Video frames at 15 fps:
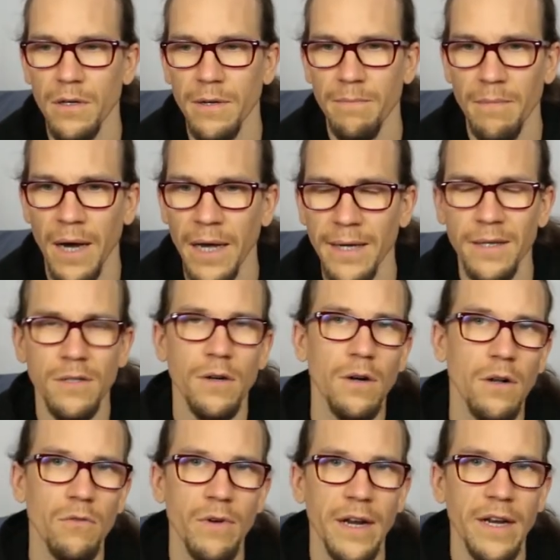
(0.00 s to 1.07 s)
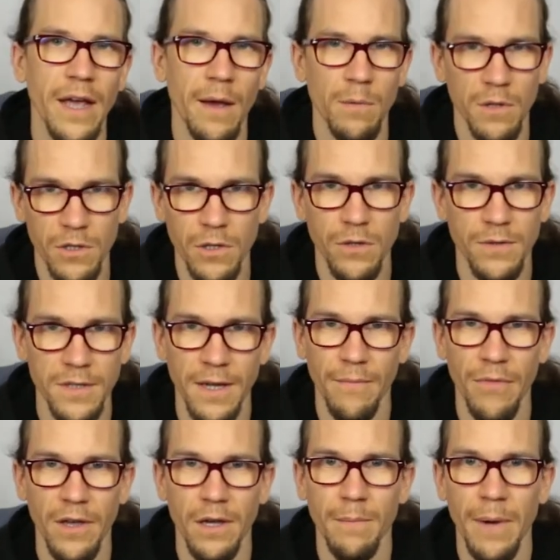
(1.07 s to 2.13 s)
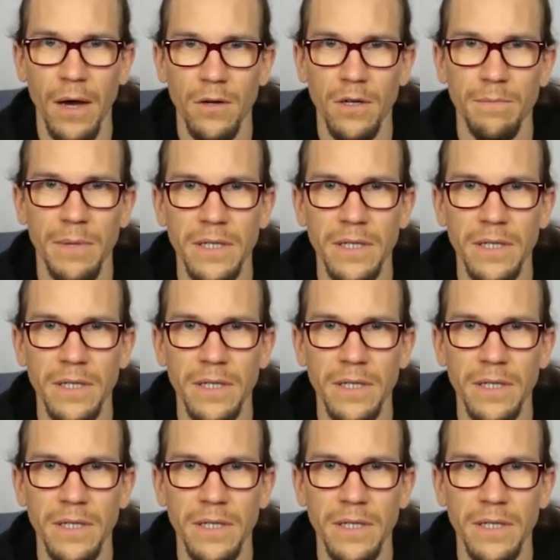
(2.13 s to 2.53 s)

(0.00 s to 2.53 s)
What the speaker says: in mind already. I will do something about it.